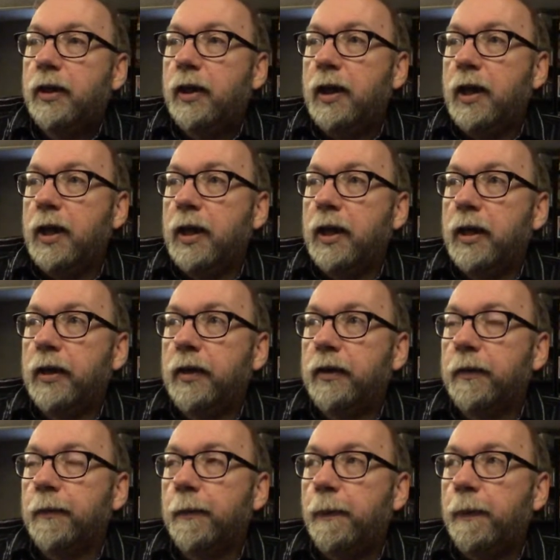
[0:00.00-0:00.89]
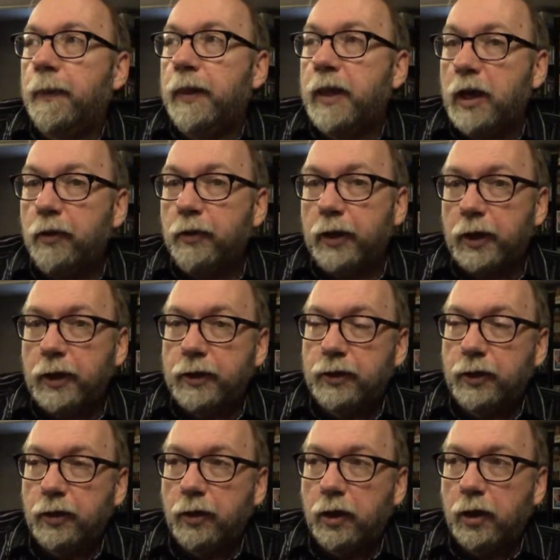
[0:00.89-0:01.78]
And
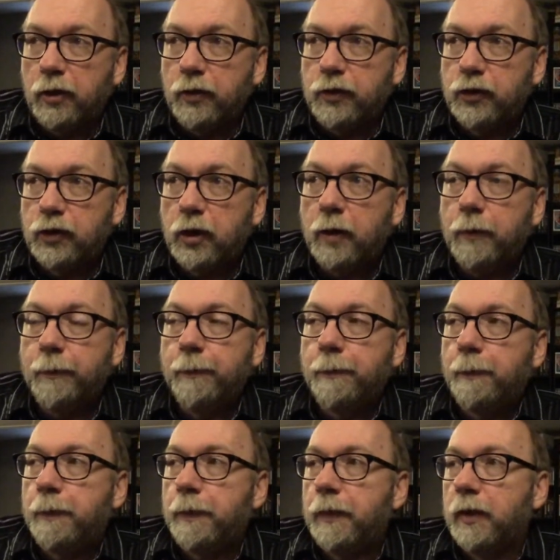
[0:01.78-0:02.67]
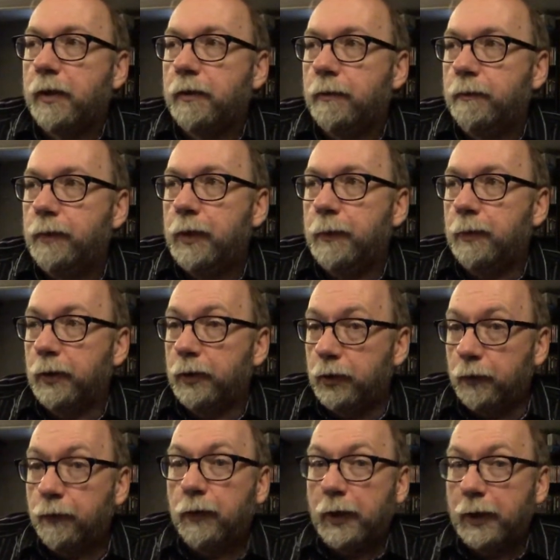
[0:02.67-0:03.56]
nowadays, there are some people in
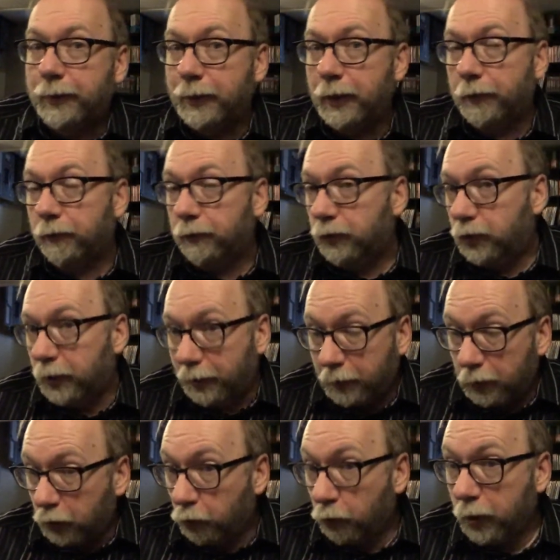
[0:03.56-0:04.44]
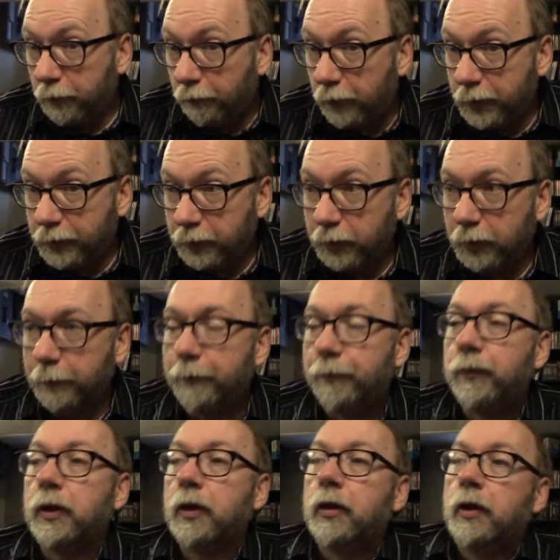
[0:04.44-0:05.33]
Newfoundland that take great offense to
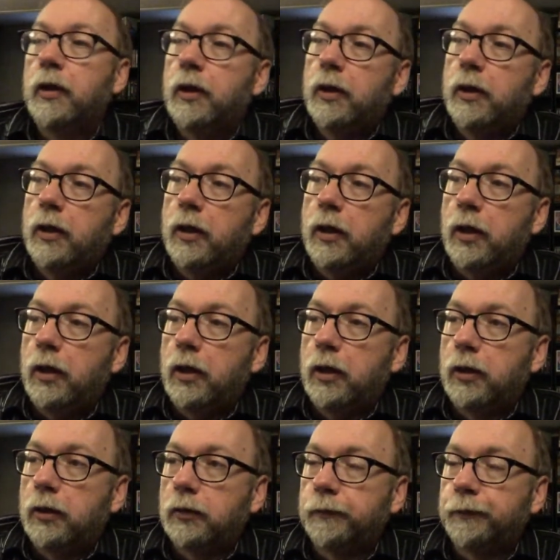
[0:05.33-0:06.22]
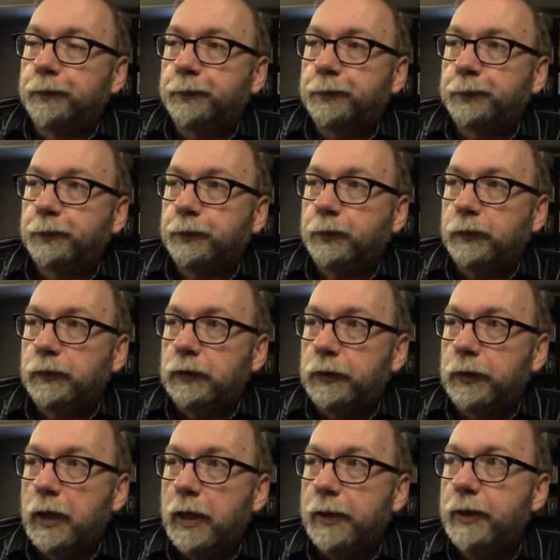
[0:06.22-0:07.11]
them. Um,
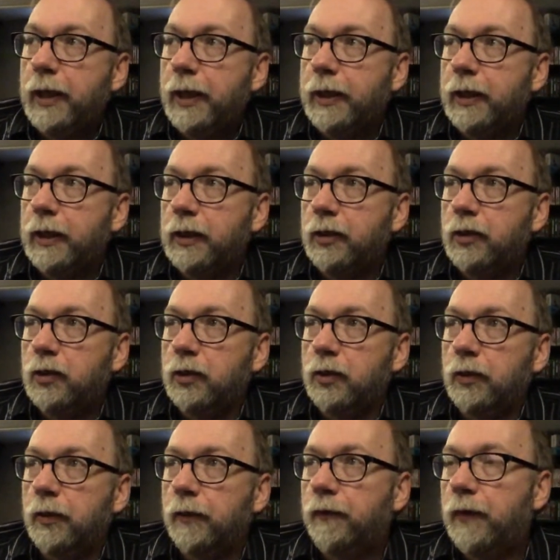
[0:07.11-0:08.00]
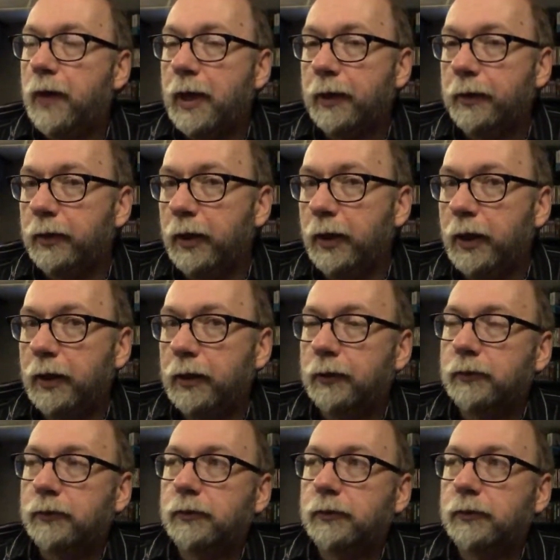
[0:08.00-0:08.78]
not taking into the fact that